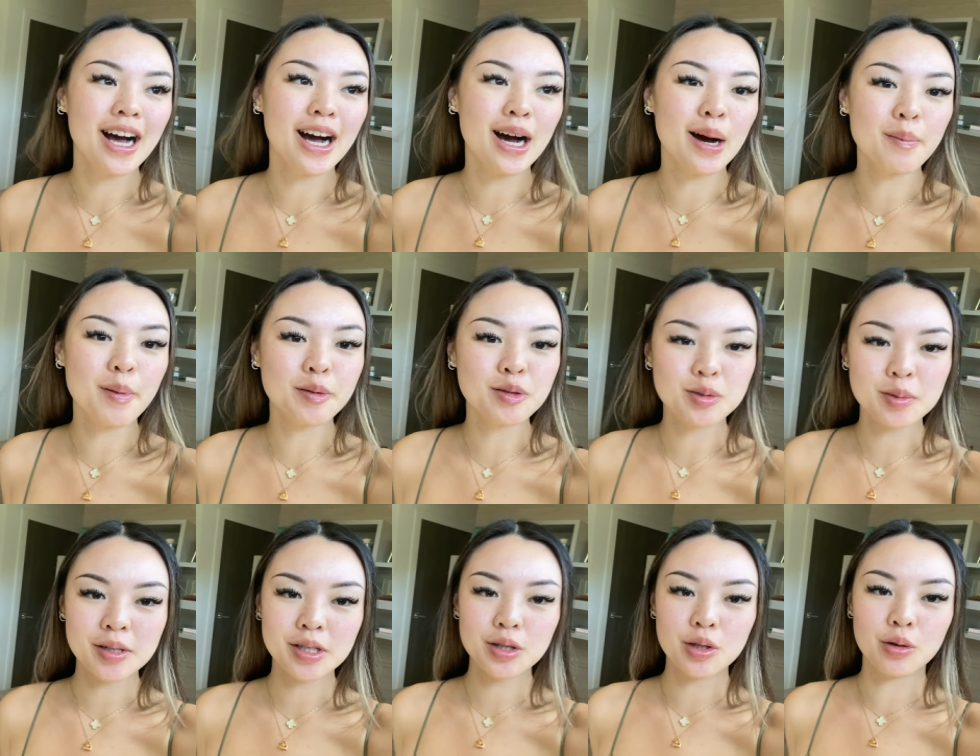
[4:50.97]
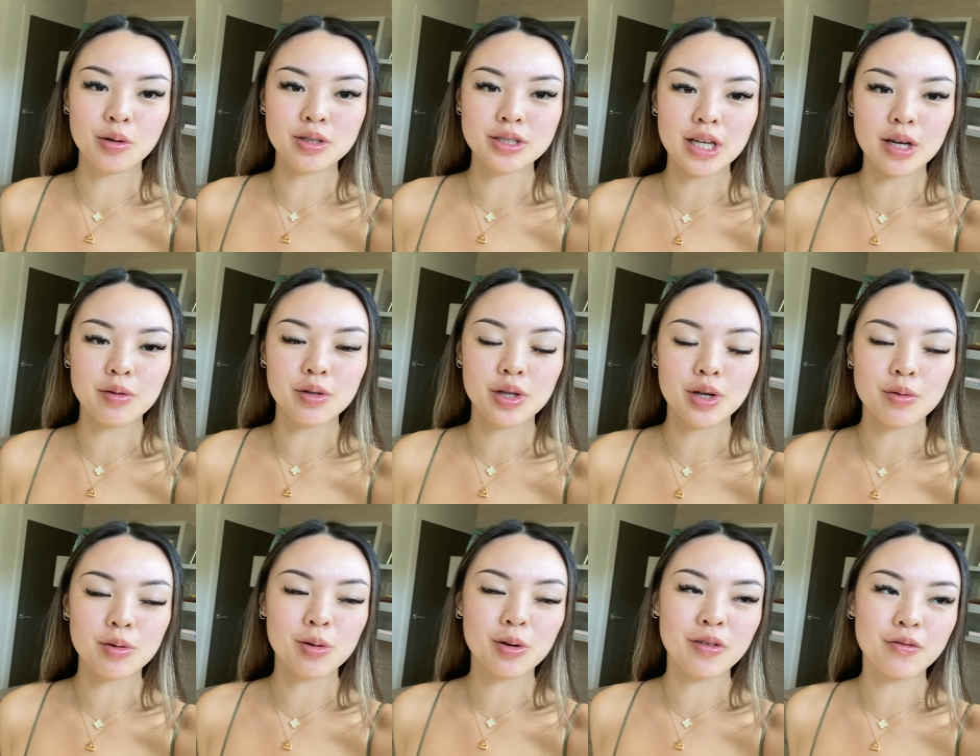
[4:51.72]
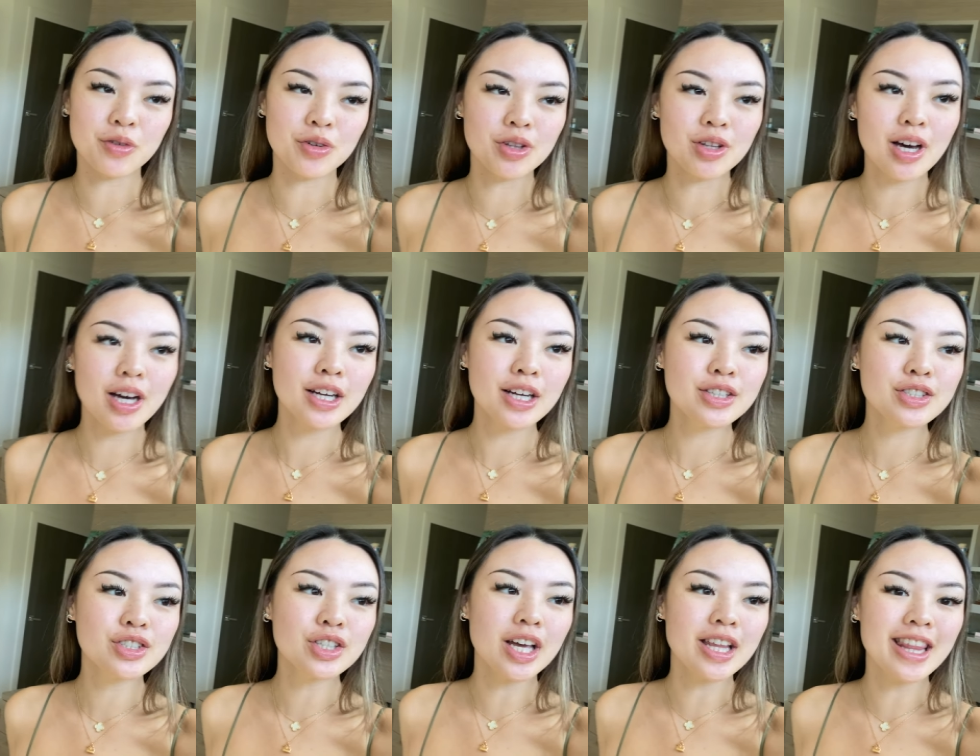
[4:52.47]
Um, I'm spending the whole day with her. We're going for
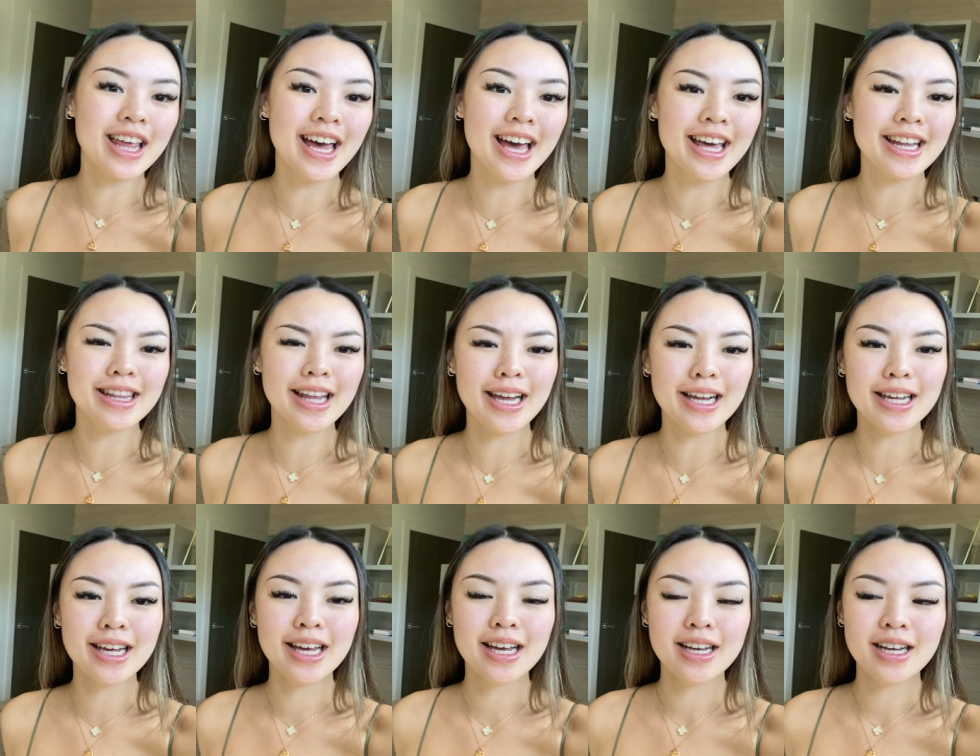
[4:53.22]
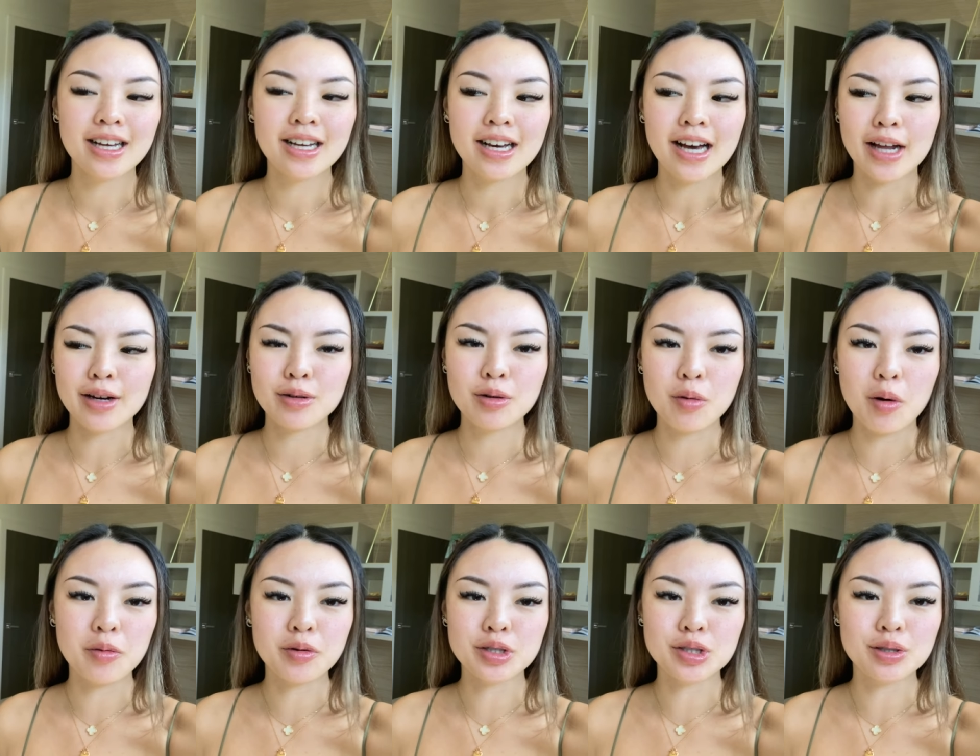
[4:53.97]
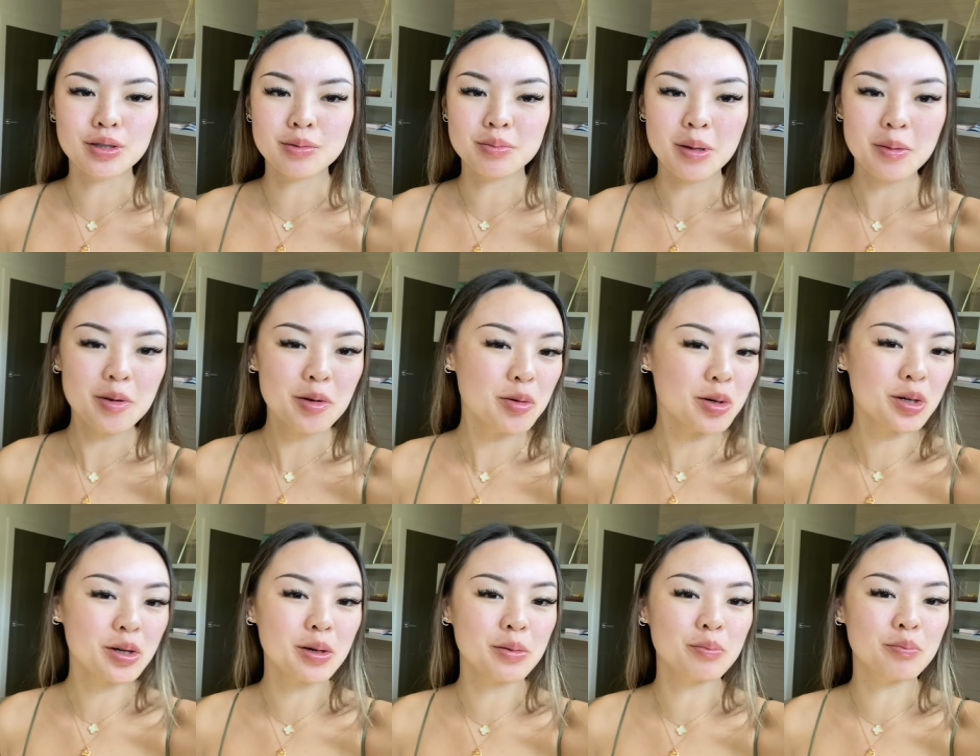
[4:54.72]
lunch and then like I don't know what we're doing. Maybe we're
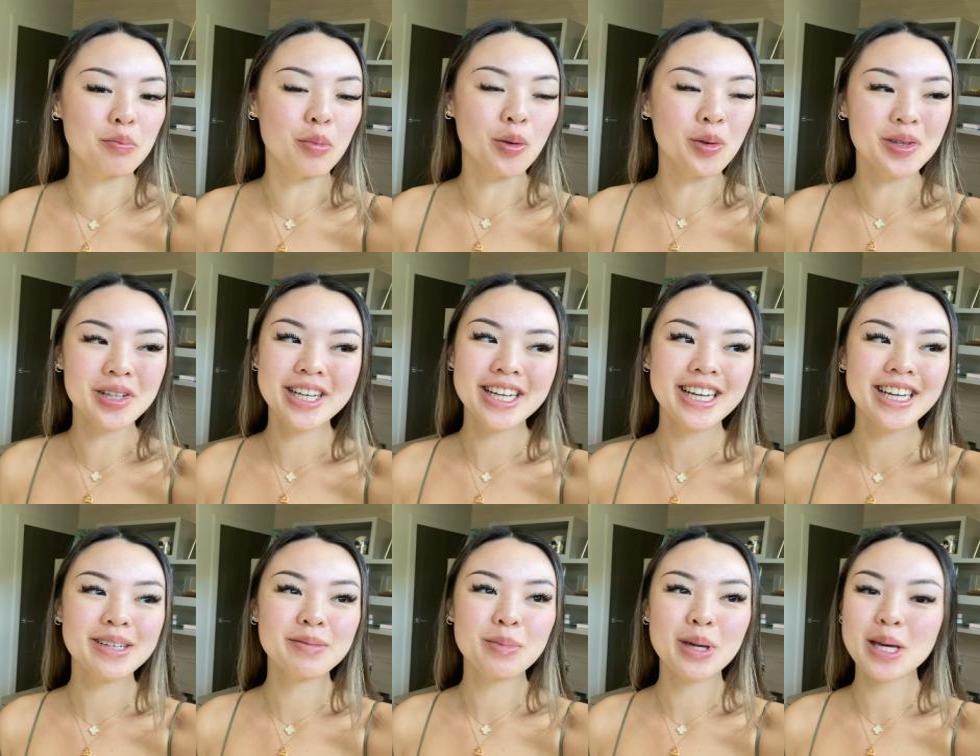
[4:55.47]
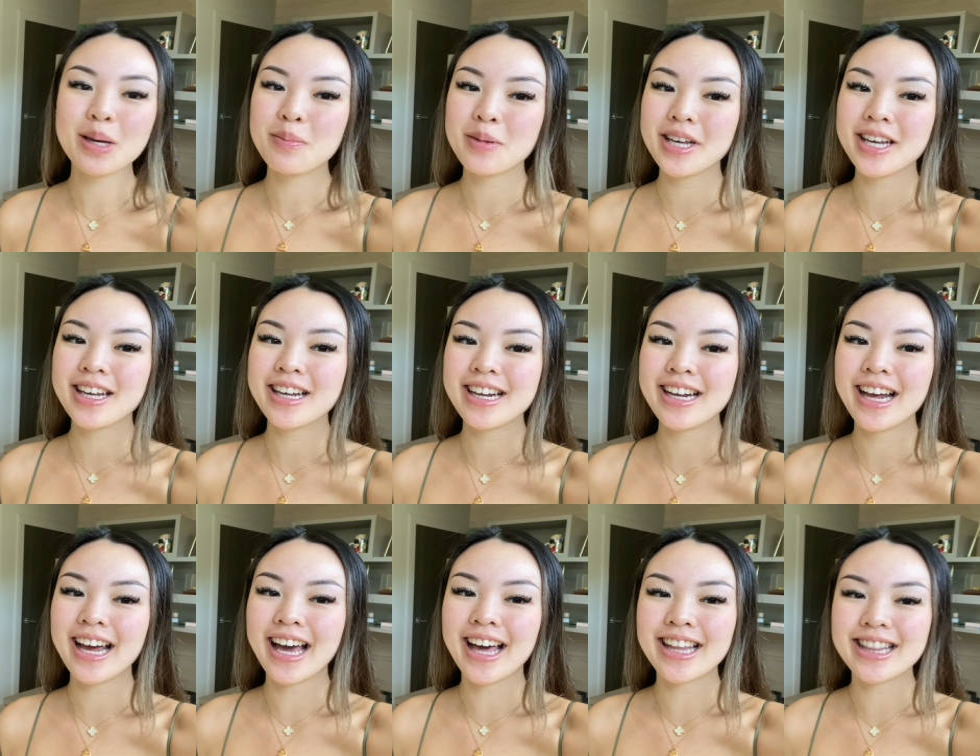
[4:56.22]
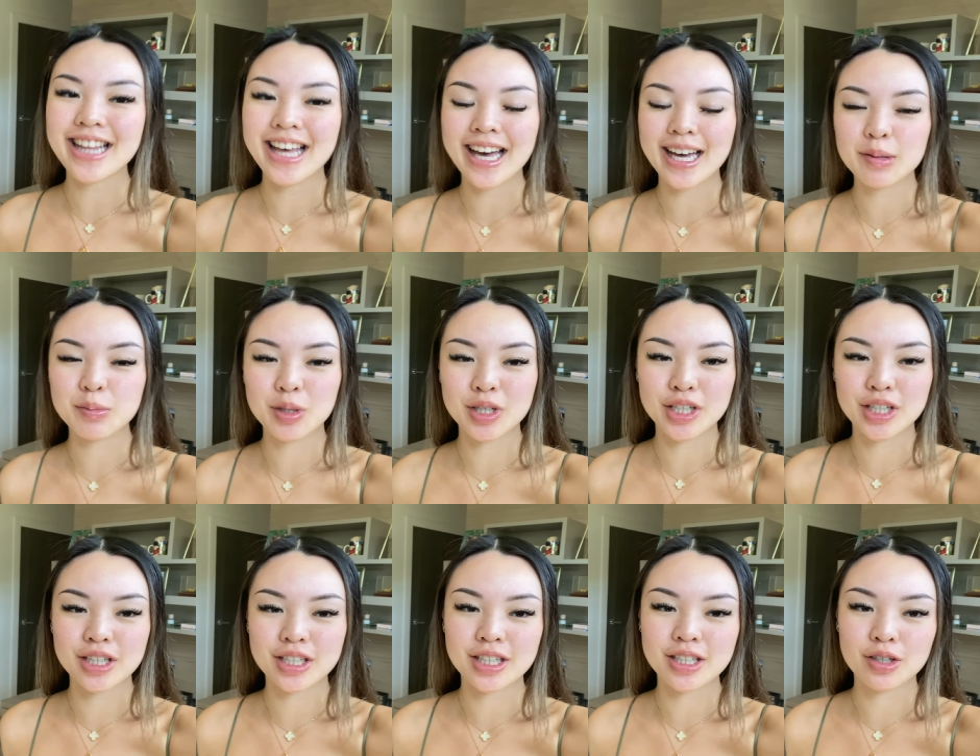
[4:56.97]
going bowling, maybe, and then we're
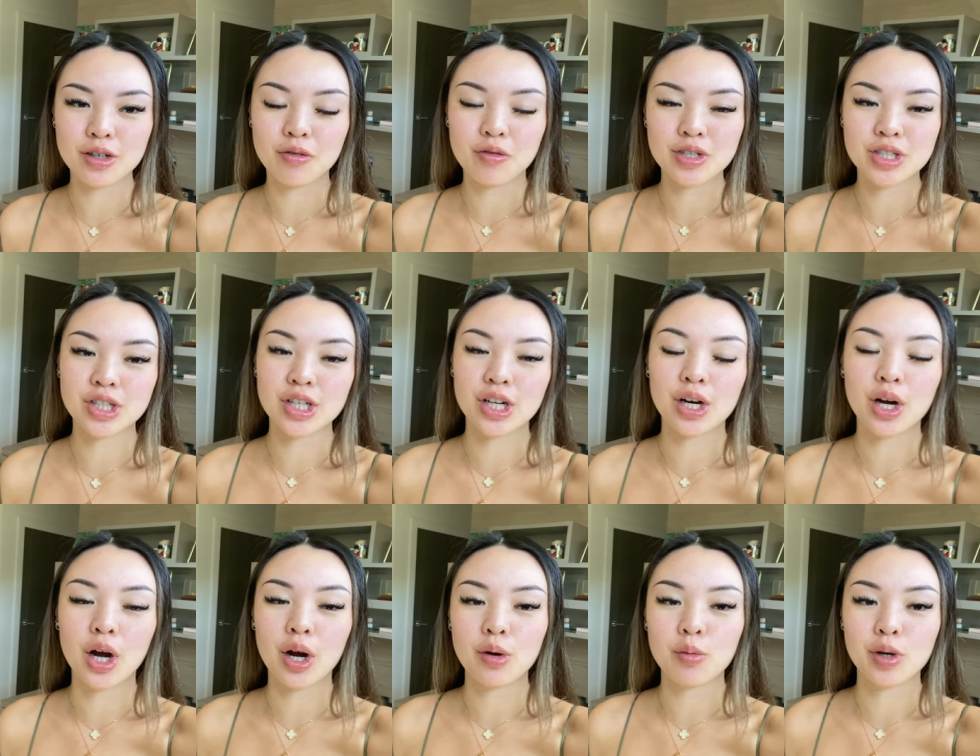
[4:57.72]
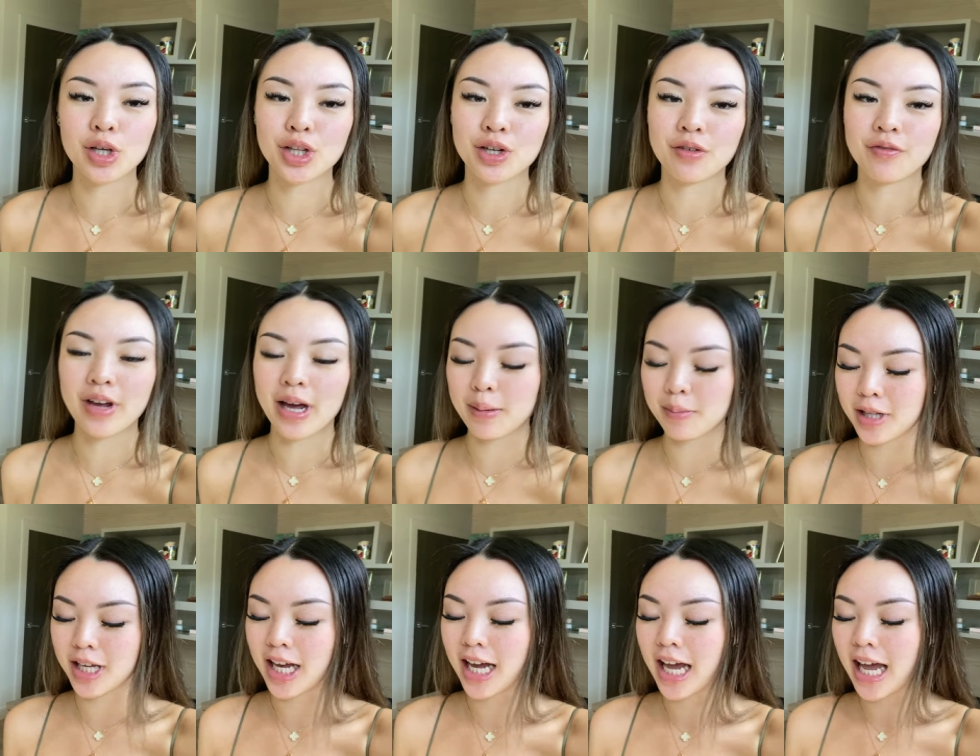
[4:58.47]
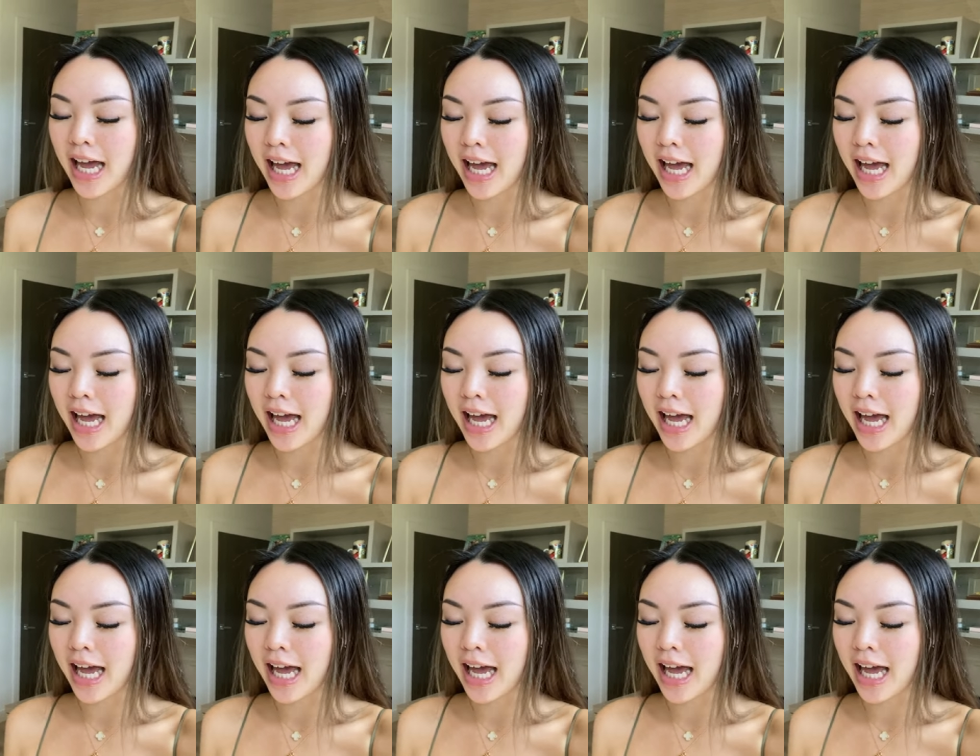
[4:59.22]
gonna go for dinner with her family.